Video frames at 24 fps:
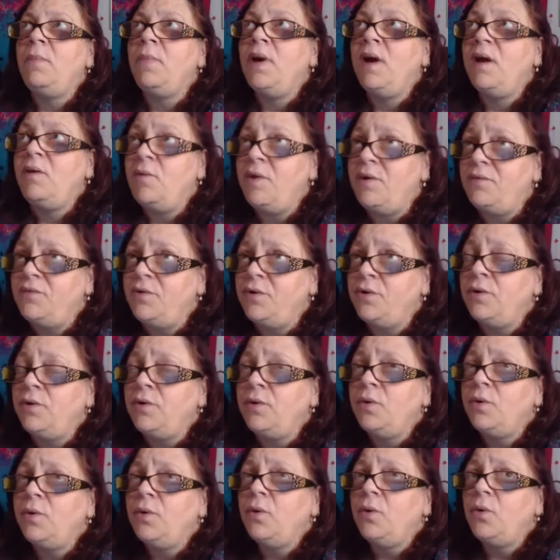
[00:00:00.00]

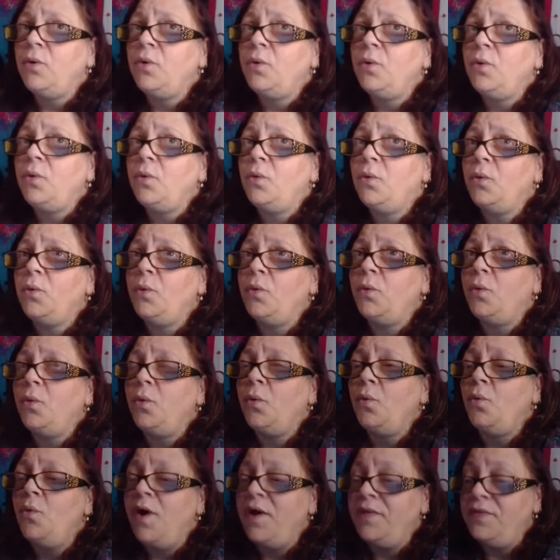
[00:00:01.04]
However,
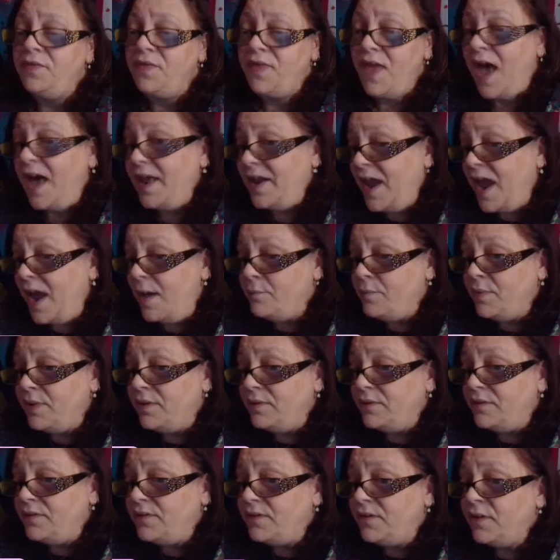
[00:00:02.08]
when that
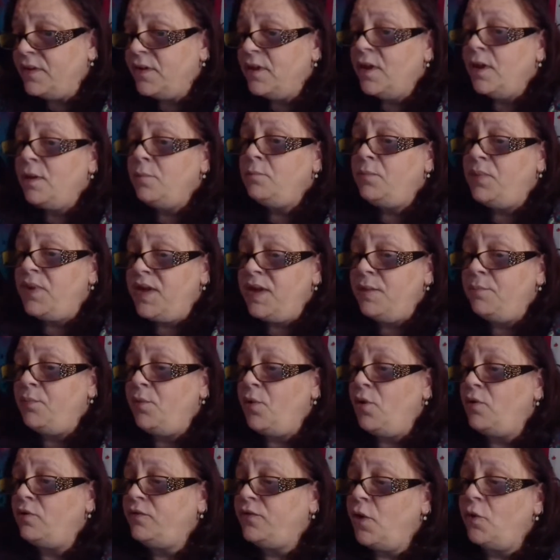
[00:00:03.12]
happens,
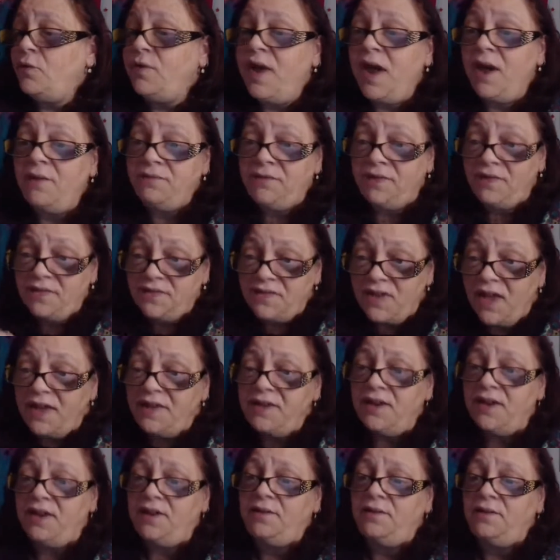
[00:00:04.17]
people don't have to sign
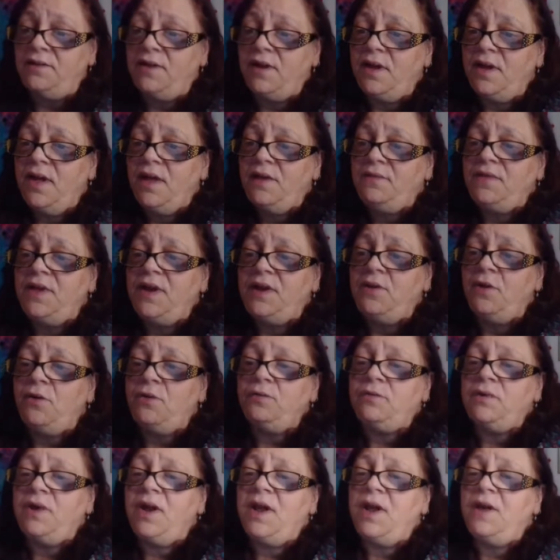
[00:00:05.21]
in. They
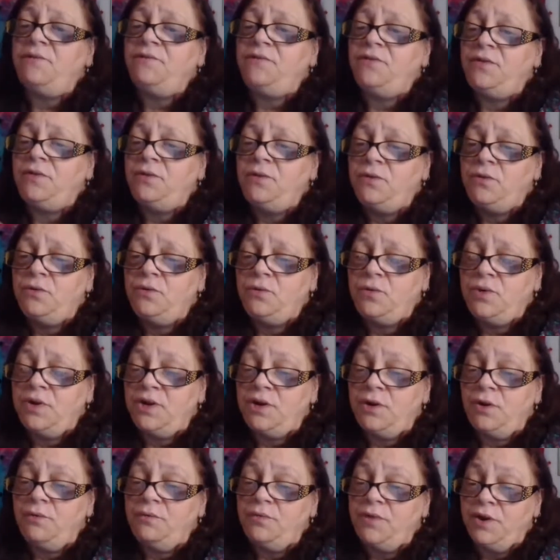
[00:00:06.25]
don't have to,
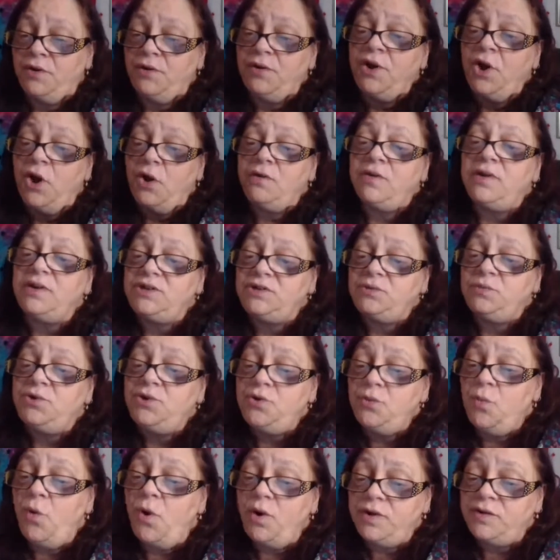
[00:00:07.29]
they're encouraged when
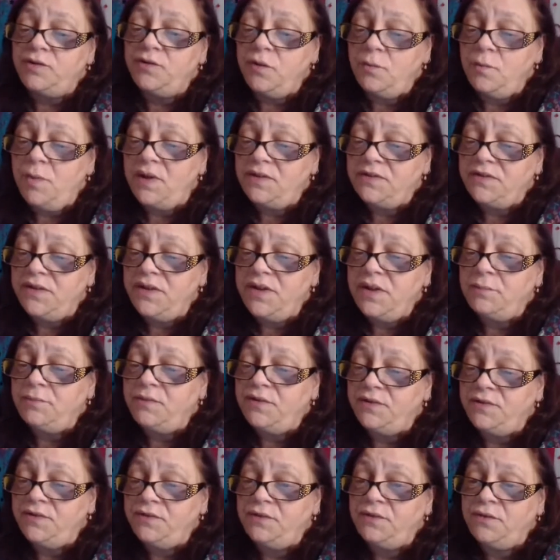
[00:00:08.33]
you walk into a mausoleum
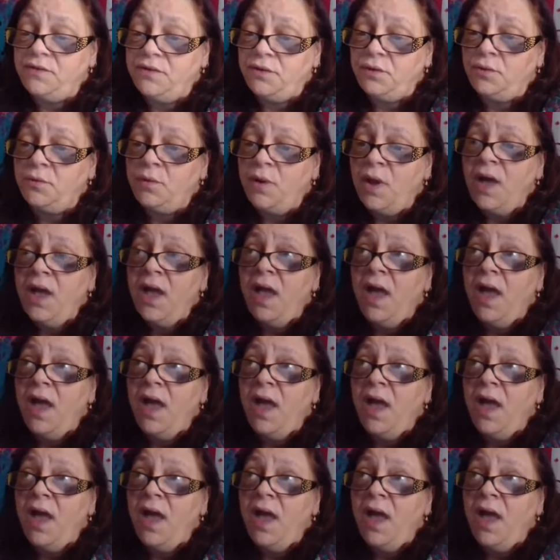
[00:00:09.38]
to